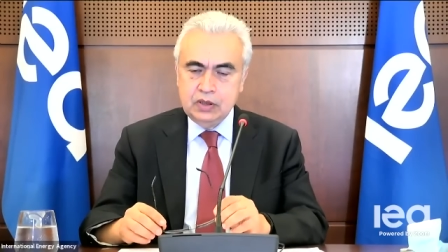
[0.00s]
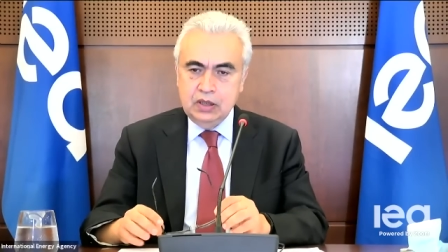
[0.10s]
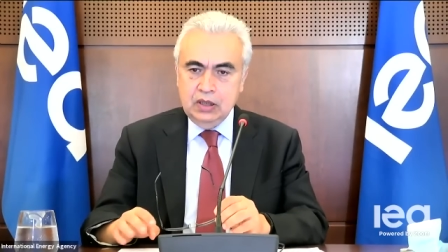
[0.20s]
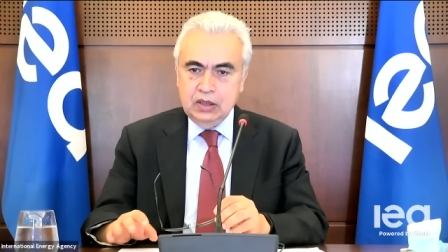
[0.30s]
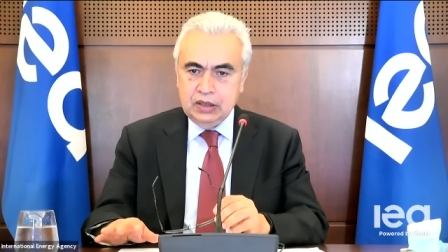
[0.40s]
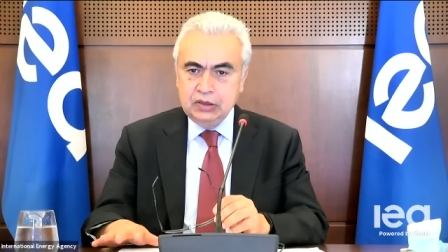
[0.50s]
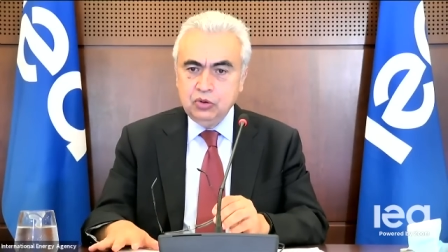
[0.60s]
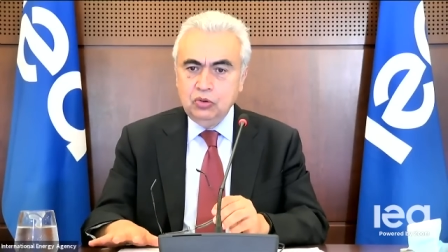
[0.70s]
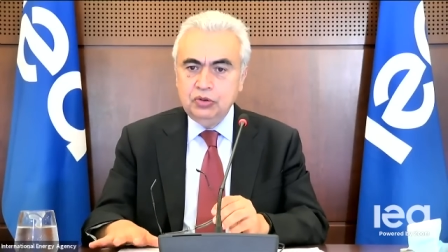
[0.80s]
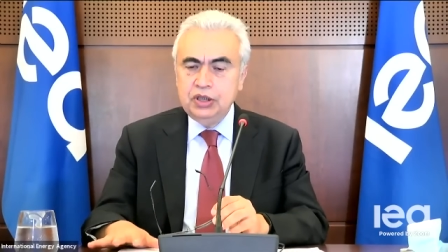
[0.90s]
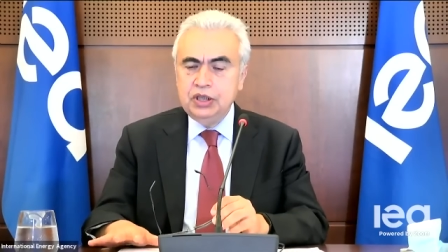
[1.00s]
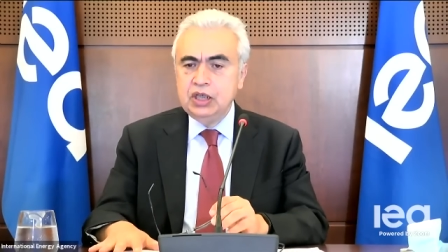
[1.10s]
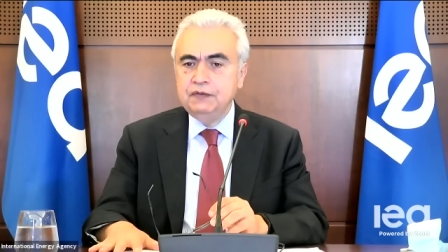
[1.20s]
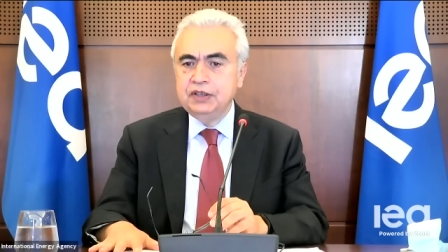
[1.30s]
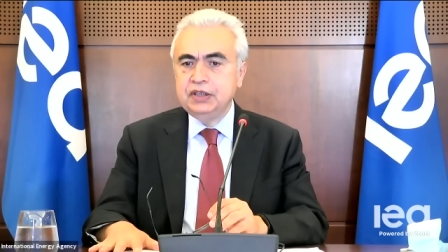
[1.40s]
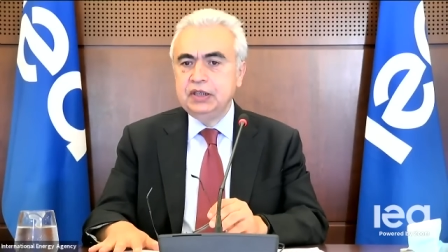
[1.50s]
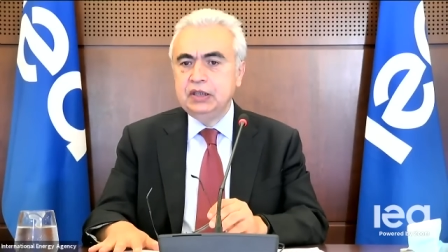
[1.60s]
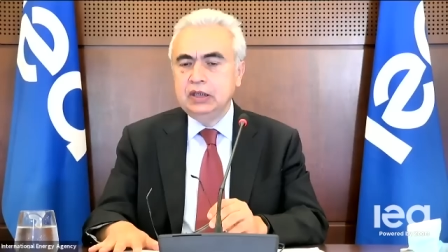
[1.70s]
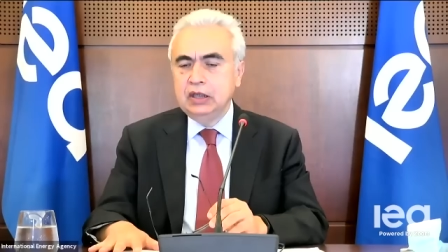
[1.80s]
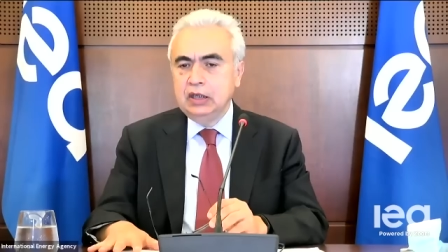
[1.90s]
not only here with the
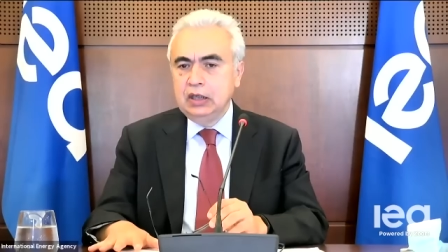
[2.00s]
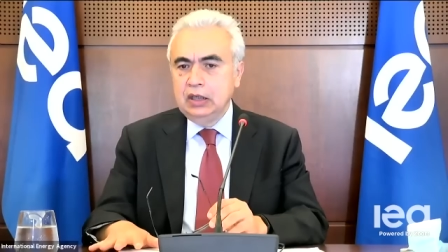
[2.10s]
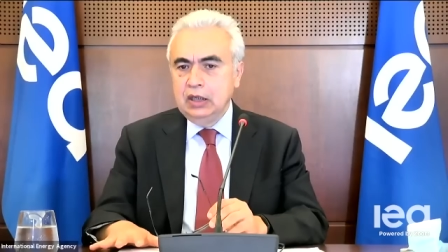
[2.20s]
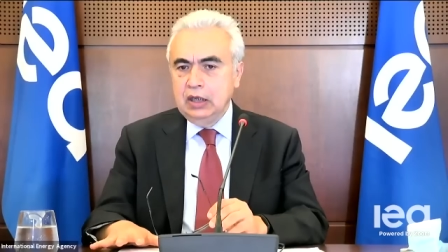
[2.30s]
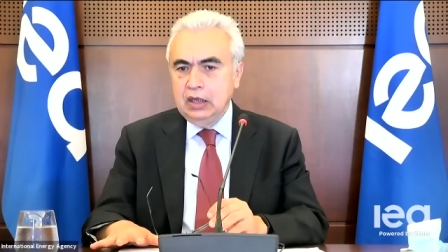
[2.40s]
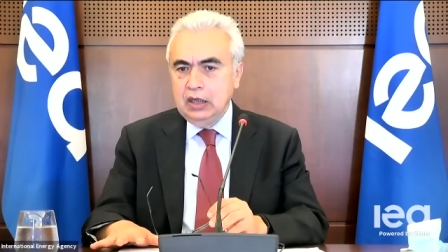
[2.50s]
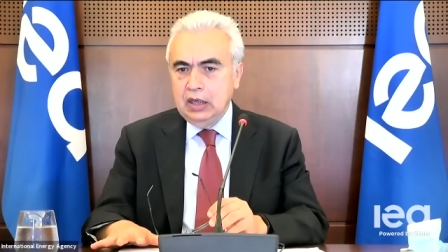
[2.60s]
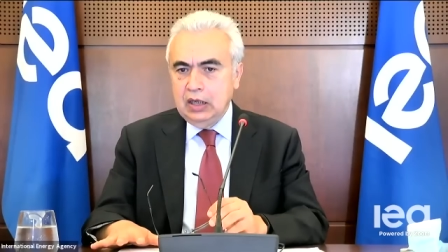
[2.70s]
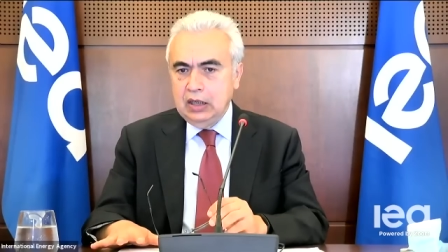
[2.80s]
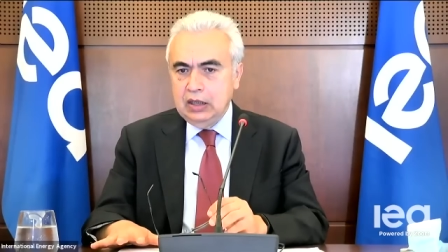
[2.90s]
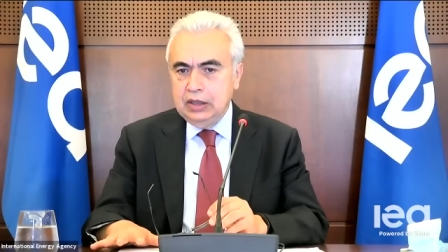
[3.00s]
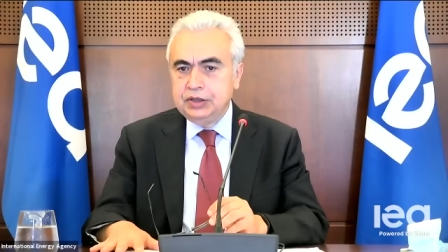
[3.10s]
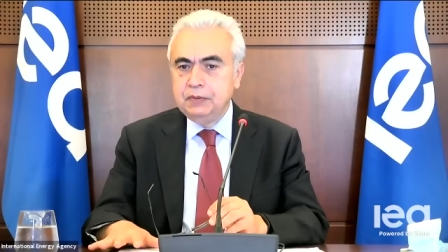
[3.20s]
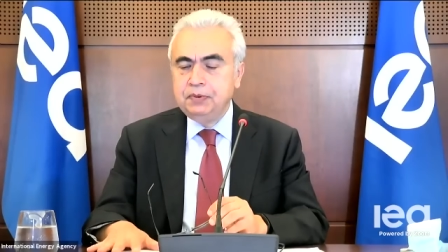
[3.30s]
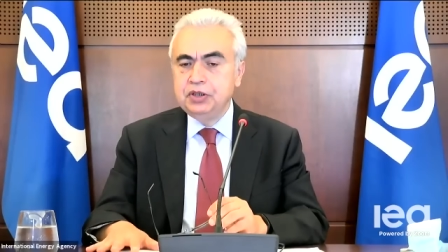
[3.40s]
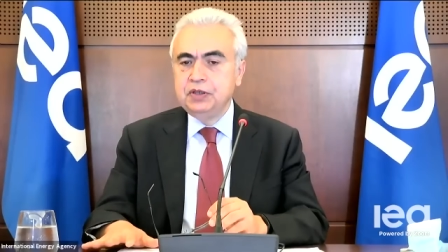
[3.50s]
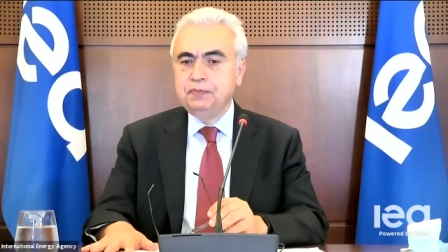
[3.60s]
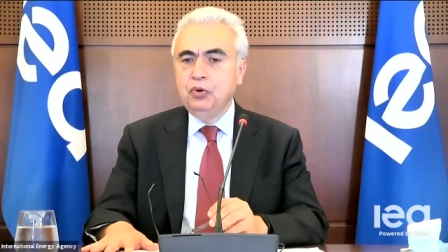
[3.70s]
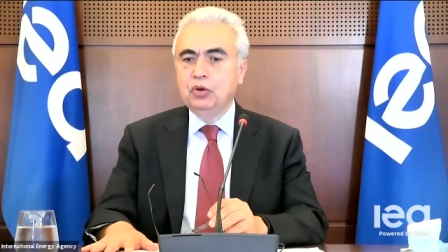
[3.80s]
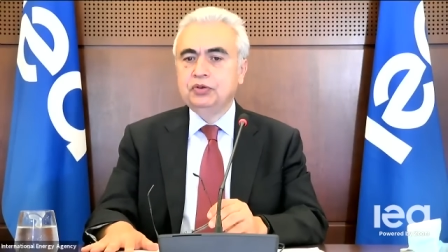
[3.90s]
ETP
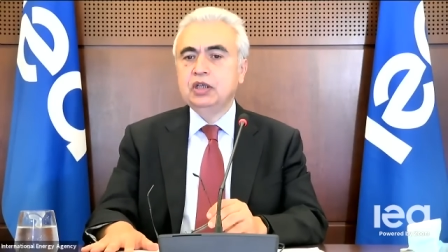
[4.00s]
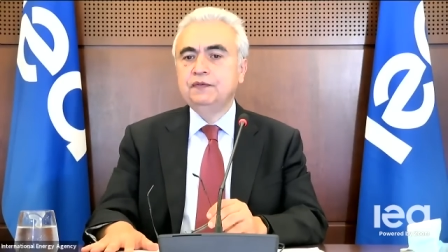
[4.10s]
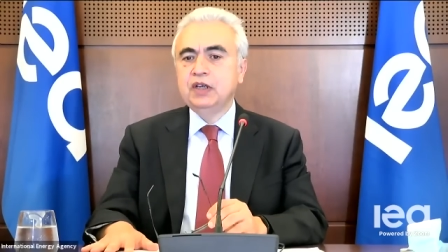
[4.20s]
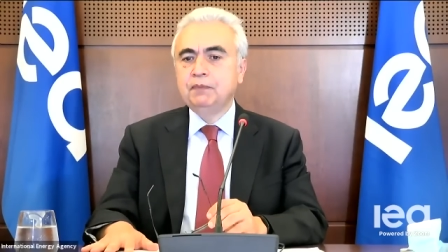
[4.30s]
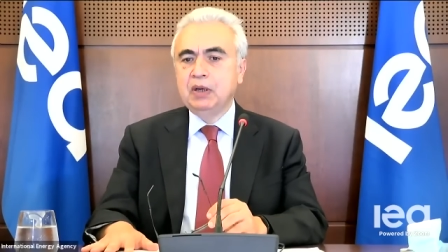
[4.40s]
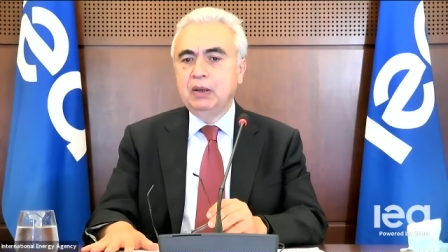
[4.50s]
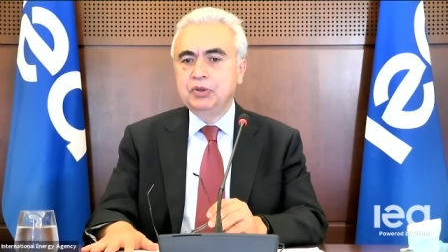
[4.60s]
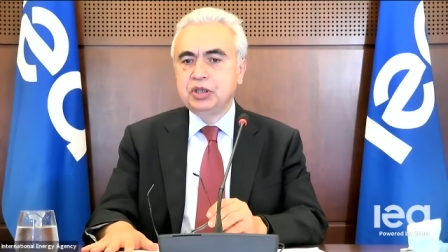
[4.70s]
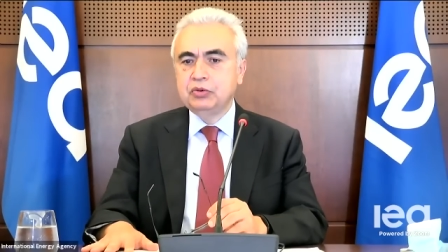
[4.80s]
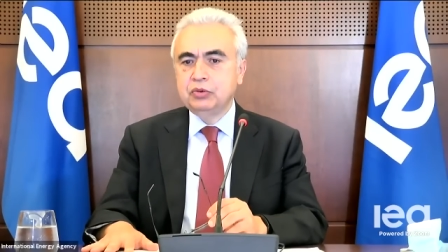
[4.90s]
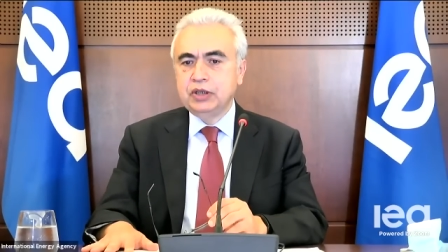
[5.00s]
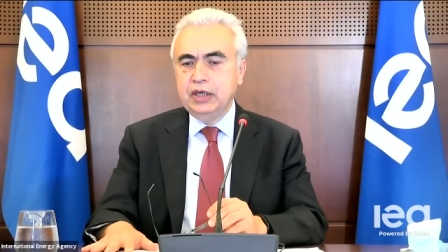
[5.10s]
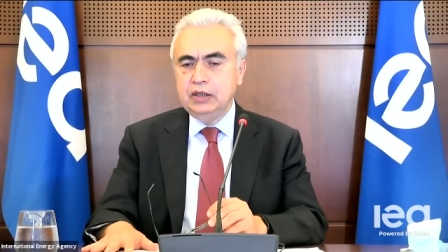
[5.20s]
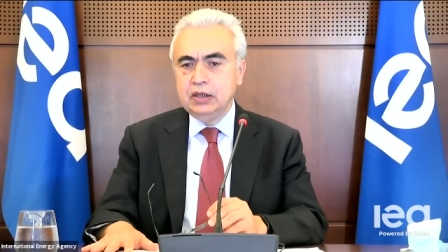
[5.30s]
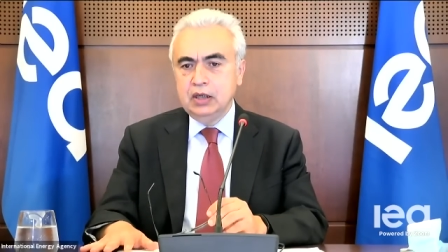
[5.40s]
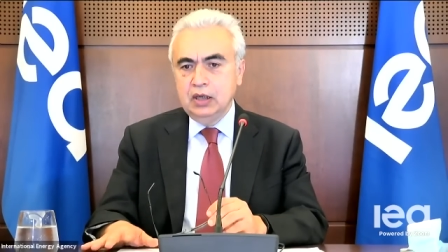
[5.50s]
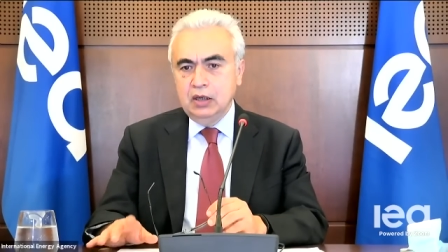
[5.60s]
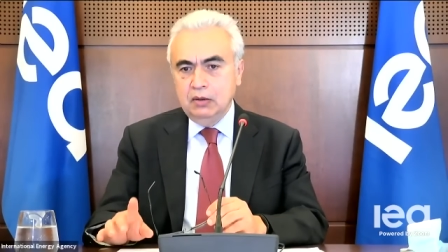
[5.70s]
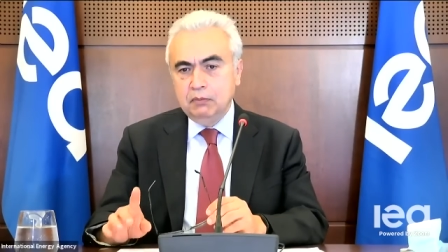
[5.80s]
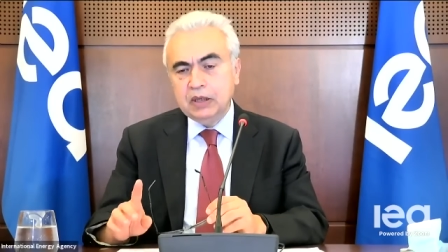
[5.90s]
report that we are publishing today,
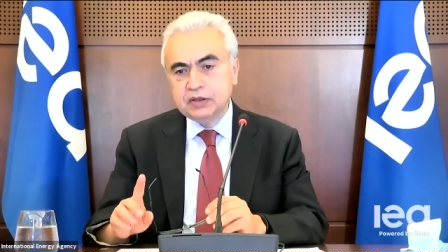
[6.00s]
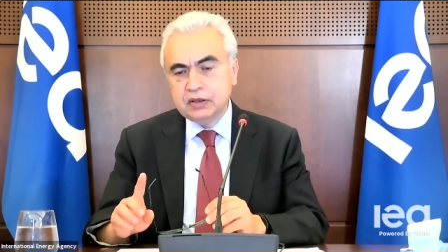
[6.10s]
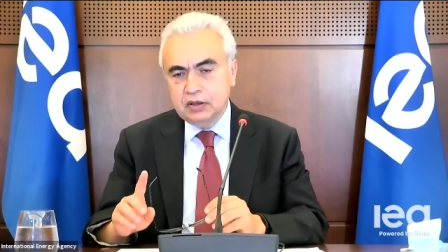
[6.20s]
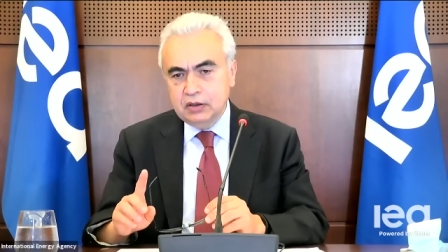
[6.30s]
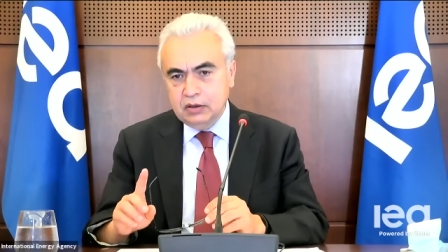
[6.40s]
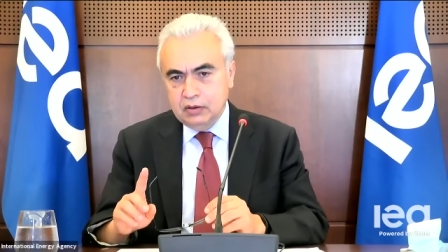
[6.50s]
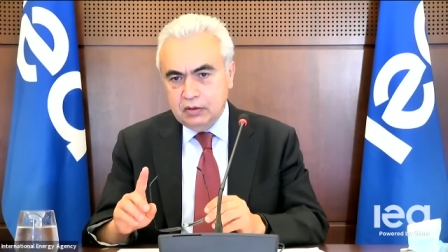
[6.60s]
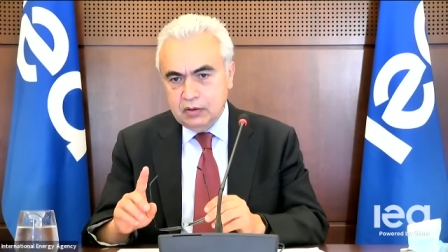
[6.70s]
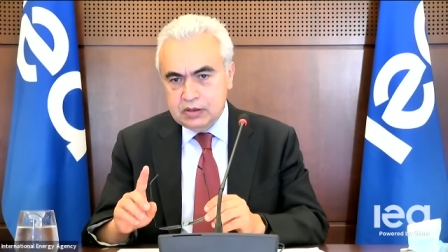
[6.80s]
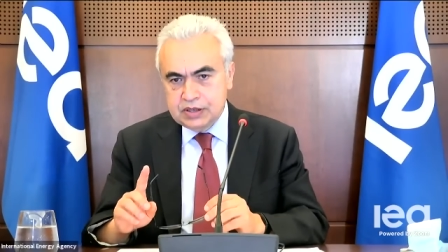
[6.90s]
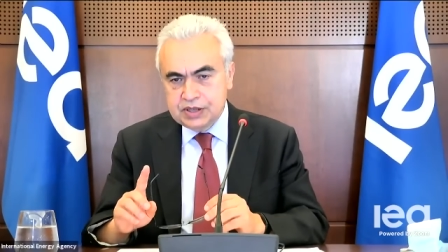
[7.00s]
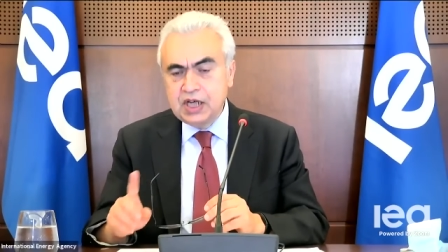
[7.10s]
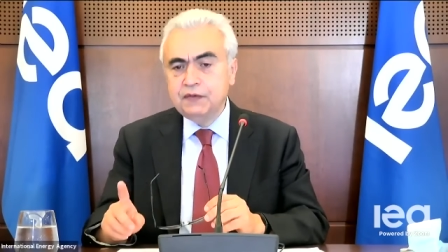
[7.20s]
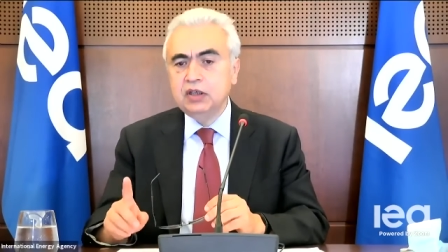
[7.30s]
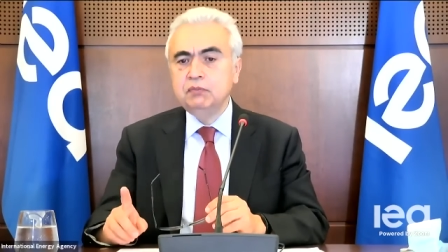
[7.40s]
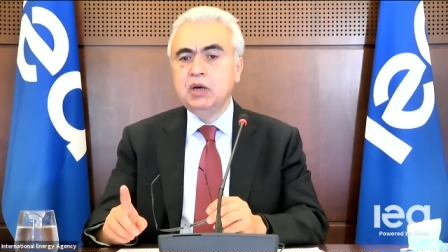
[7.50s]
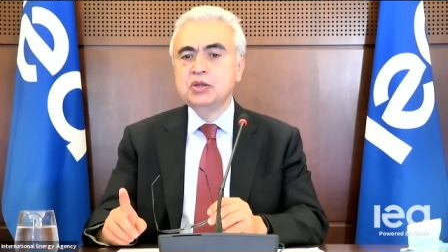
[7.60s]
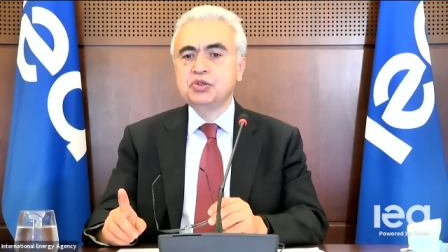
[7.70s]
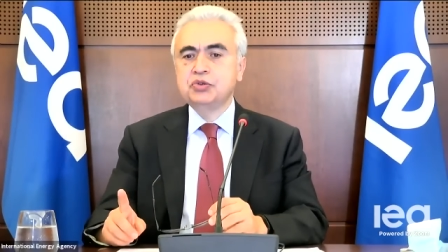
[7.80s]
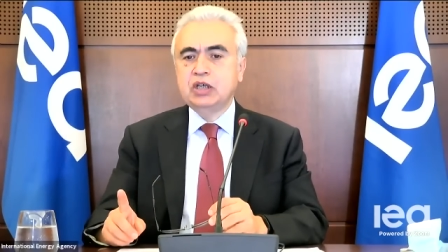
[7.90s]
but several
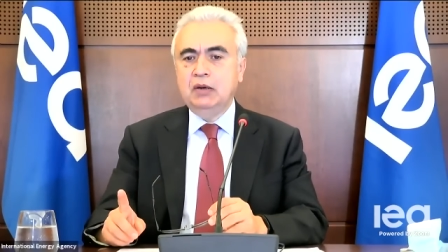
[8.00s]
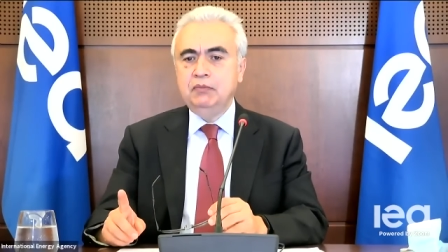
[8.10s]
months to come,